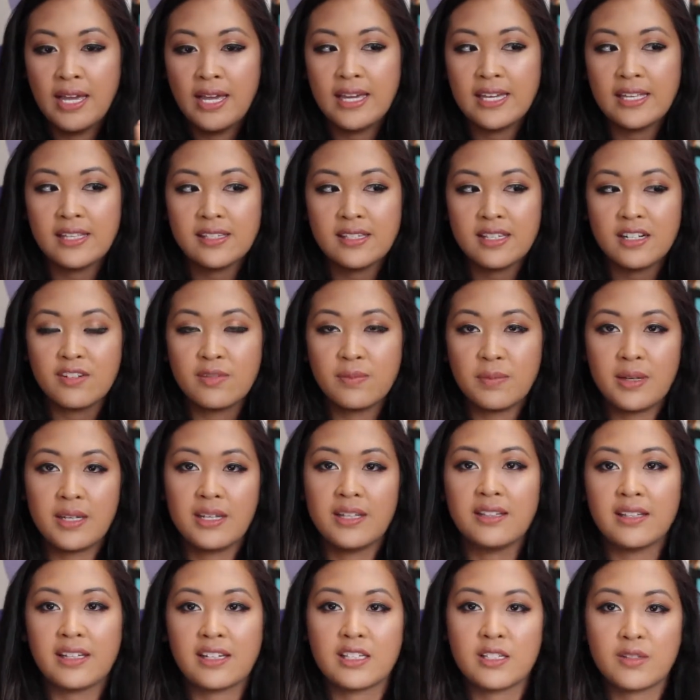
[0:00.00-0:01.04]
instead of
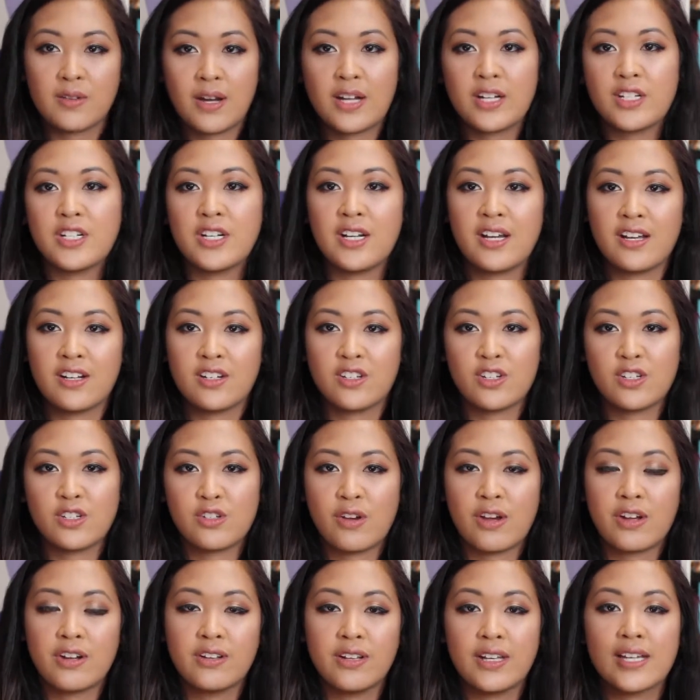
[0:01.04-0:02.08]
me like scratching, I just
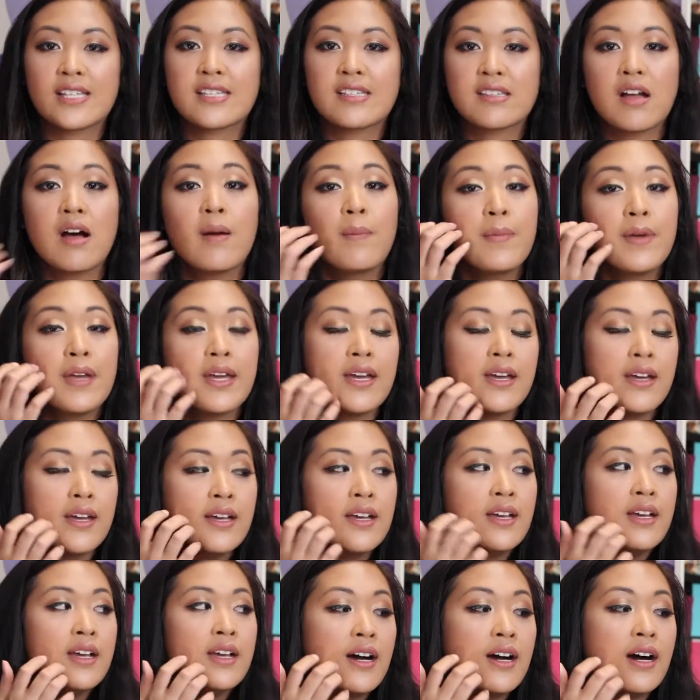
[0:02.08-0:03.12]
try to like stop it,
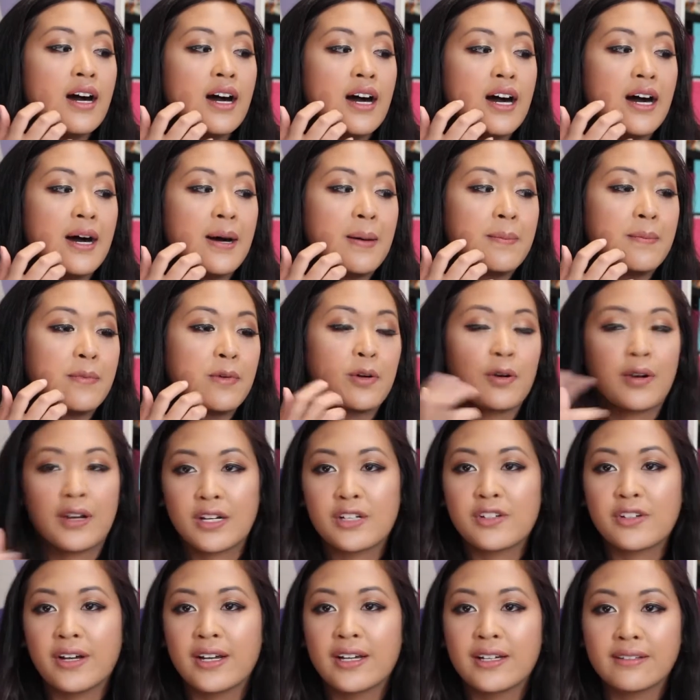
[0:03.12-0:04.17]
or I
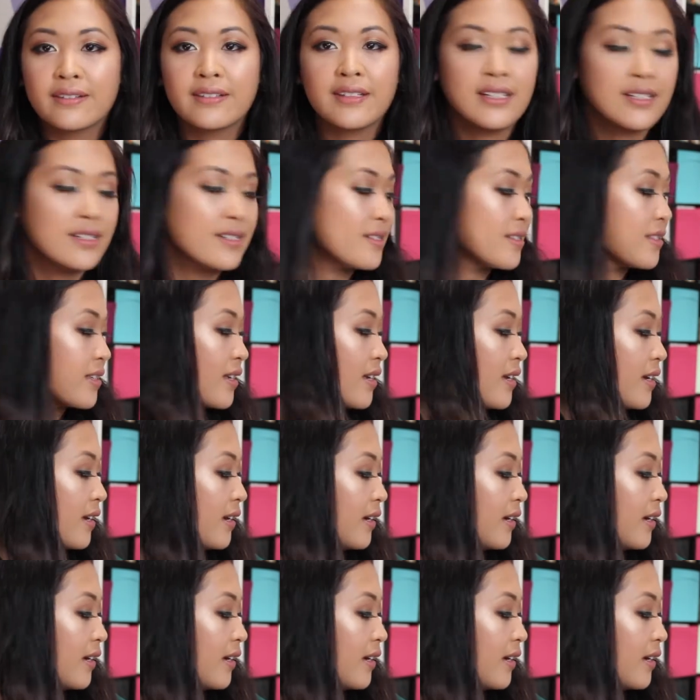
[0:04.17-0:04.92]
try at least.